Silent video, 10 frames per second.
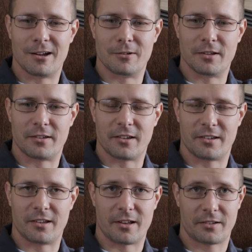This
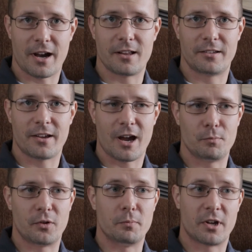is an exciting time
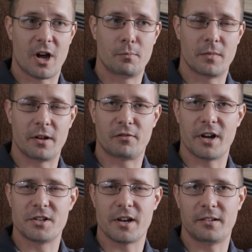to become a
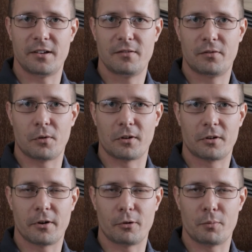franchisee for
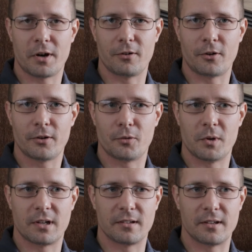Credit Repair Nerds
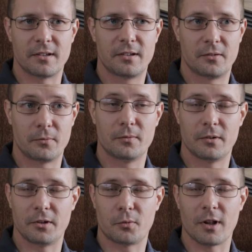because it's
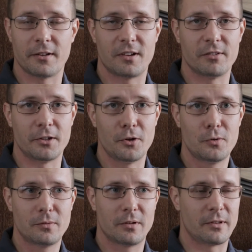relatively new.
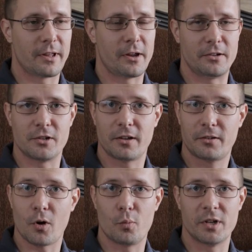They just
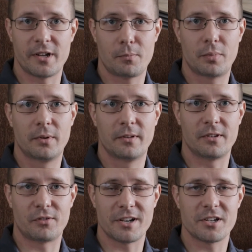opened up the
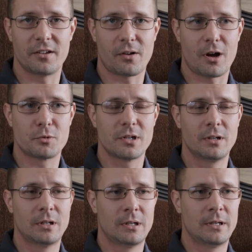franchise option,
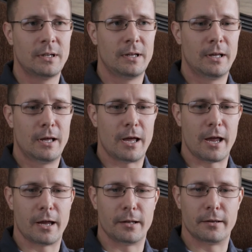
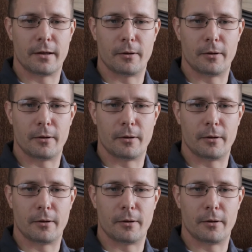and